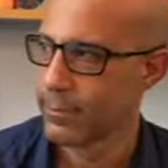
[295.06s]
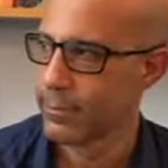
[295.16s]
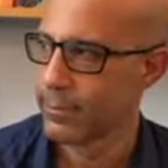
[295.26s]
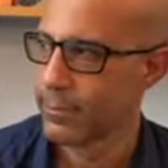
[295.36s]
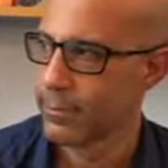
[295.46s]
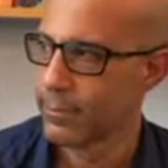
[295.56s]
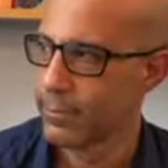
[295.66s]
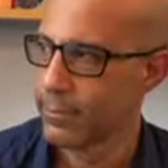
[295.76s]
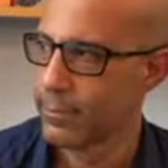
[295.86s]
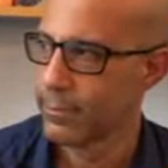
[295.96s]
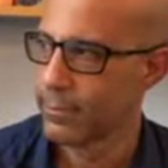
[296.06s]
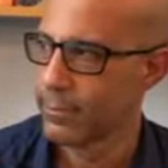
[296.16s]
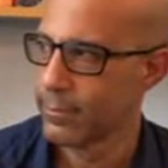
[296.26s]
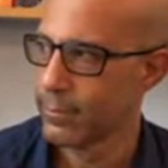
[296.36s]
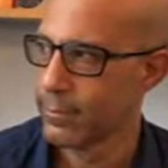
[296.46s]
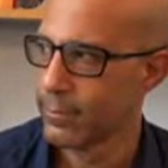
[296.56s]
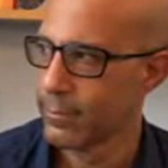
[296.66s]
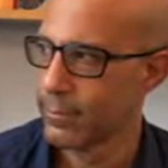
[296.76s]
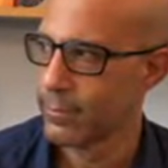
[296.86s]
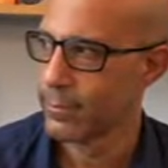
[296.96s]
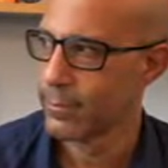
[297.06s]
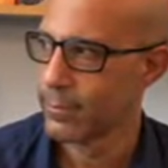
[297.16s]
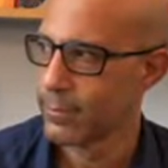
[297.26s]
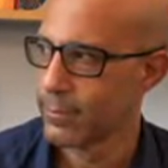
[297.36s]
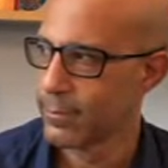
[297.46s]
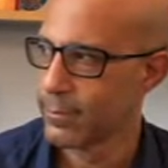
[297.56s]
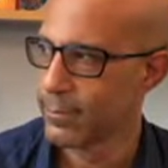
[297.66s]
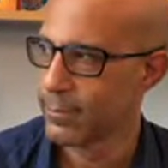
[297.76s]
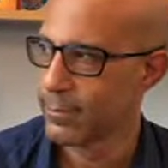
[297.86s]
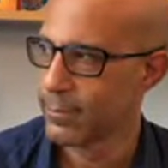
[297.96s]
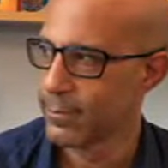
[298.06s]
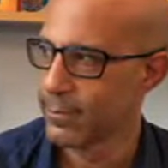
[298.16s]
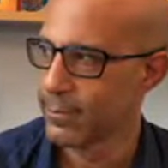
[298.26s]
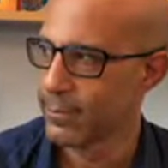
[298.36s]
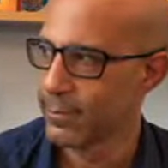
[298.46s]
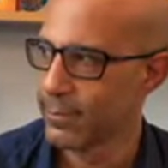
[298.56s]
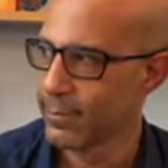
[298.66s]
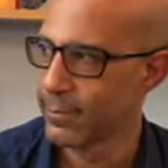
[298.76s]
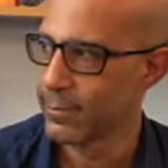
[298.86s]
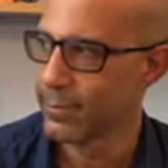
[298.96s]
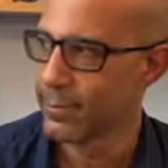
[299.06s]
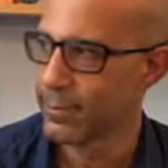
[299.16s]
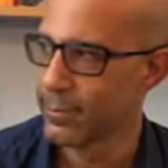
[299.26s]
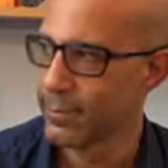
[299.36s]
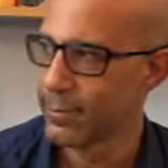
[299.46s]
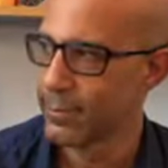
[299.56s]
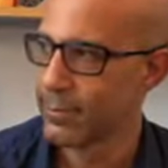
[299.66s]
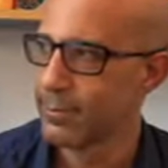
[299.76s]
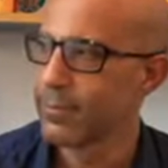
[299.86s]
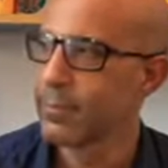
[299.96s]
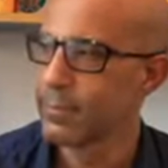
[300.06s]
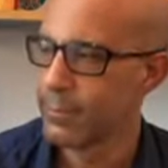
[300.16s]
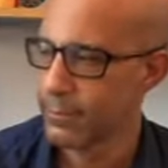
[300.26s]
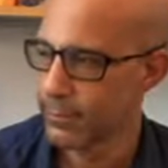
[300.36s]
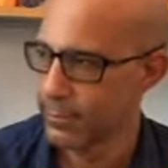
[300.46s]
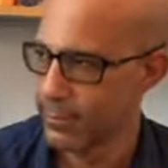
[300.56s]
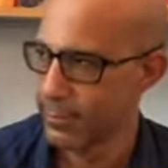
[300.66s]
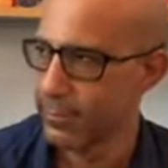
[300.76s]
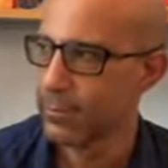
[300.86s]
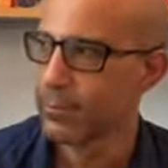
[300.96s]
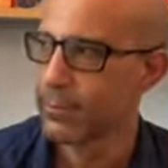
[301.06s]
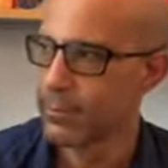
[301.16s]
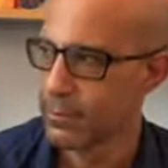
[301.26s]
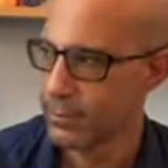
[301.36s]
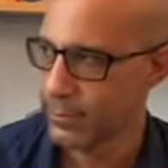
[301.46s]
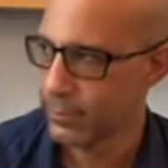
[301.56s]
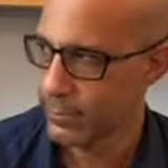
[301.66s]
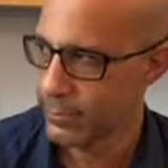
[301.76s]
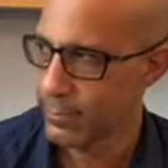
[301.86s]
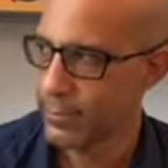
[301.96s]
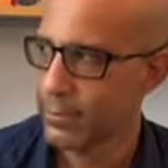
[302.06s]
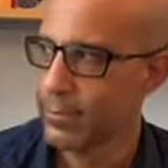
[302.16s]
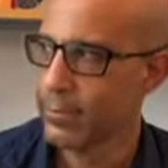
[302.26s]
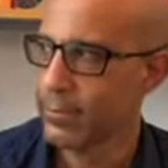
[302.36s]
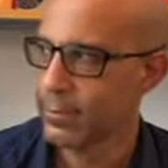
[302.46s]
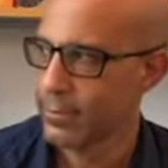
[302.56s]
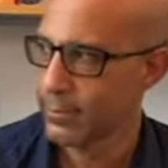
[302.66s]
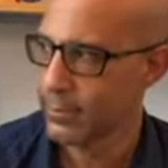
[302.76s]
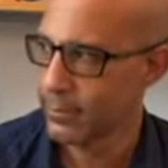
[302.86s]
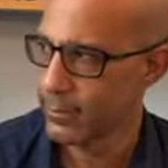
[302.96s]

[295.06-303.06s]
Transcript: The person shown says nothing.